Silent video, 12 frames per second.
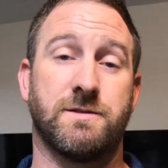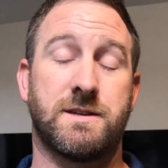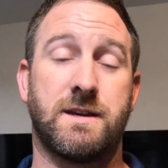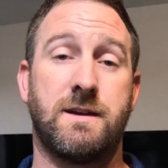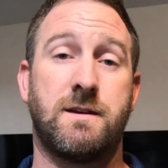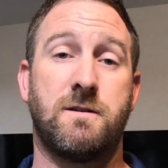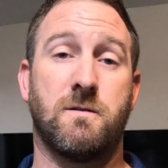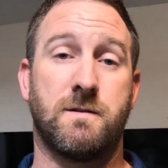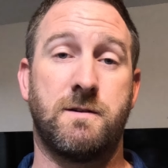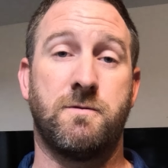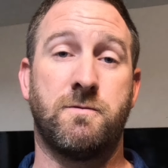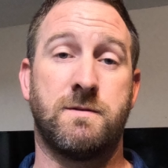see your
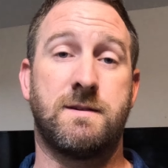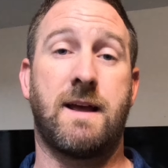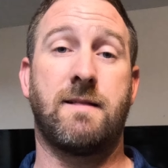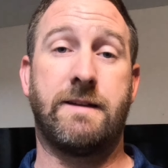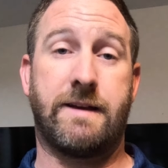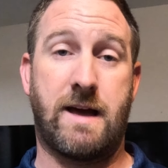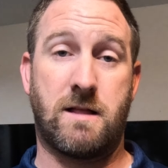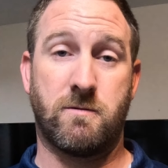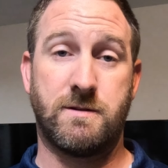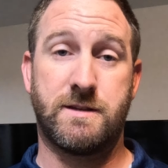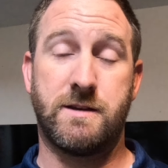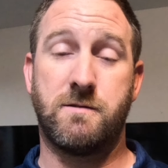new daily
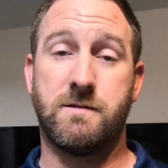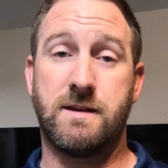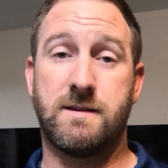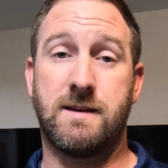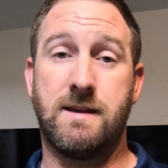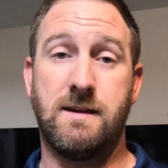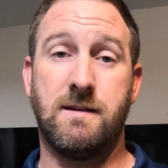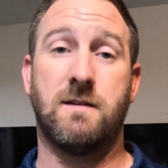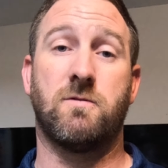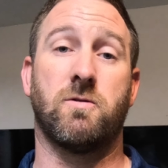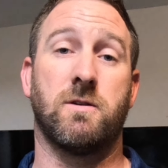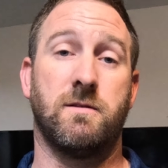calories that you need to eat
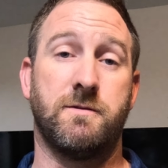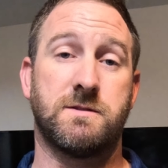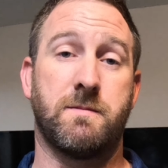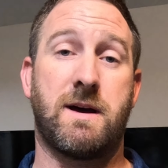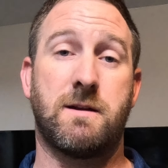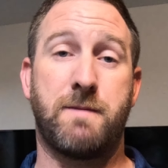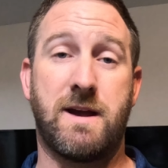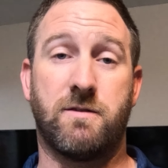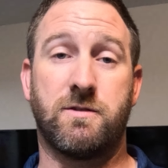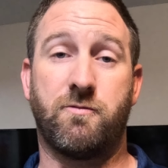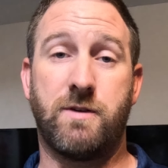in order to lose about 1 pound a